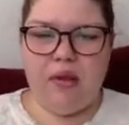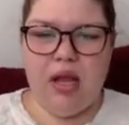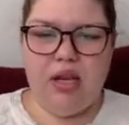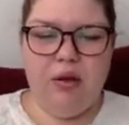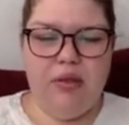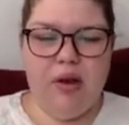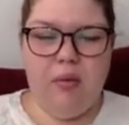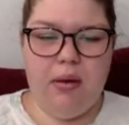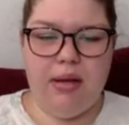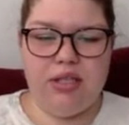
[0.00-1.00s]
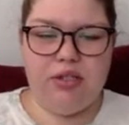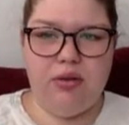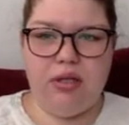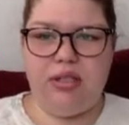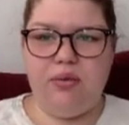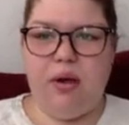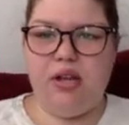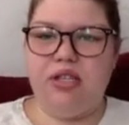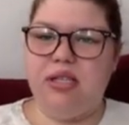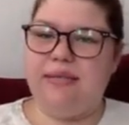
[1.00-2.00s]
I know that I want my students to
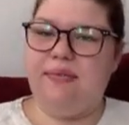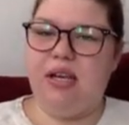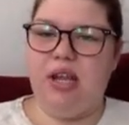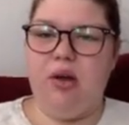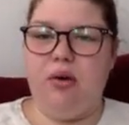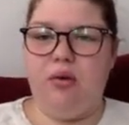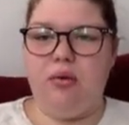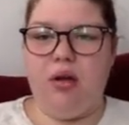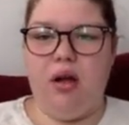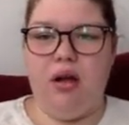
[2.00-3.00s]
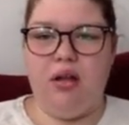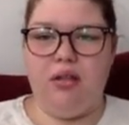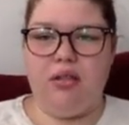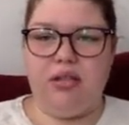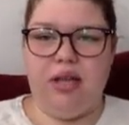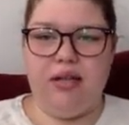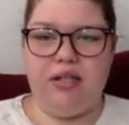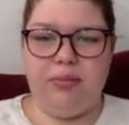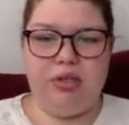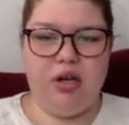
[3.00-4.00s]
watch this video called
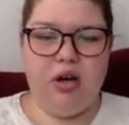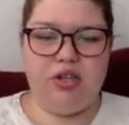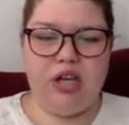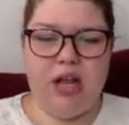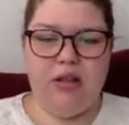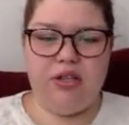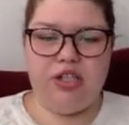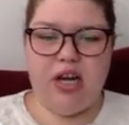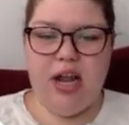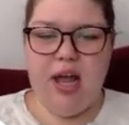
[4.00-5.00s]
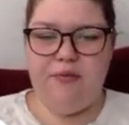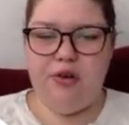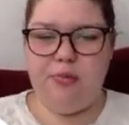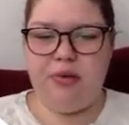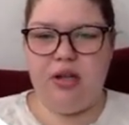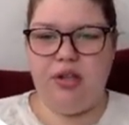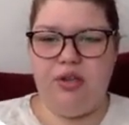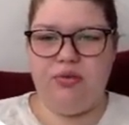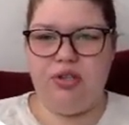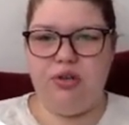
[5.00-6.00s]
Dumpster Art Challenge that I have opened on
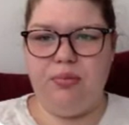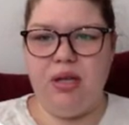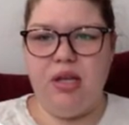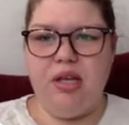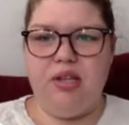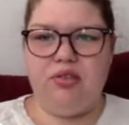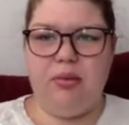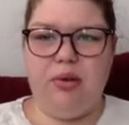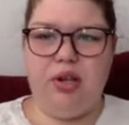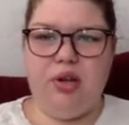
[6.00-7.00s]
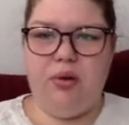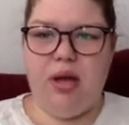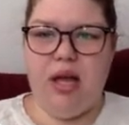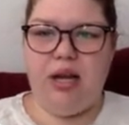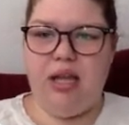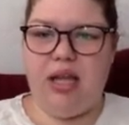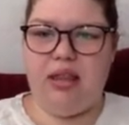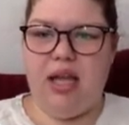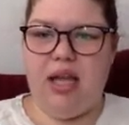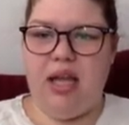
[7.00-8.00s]
YouTube. So I'm going to go ahead and
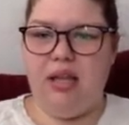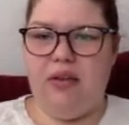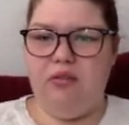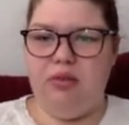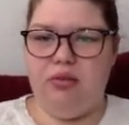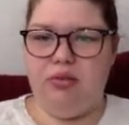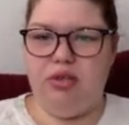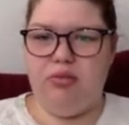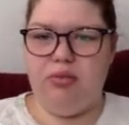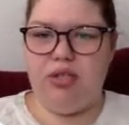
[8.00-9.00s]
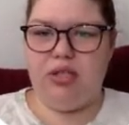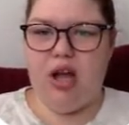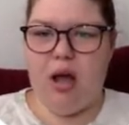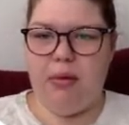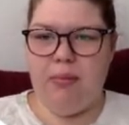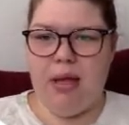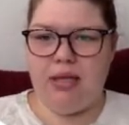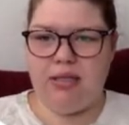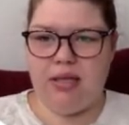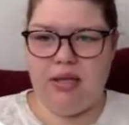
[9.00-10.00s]
get that link from YouTube and just copy
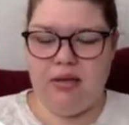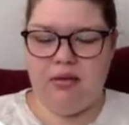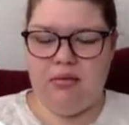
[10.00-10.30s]
paste it.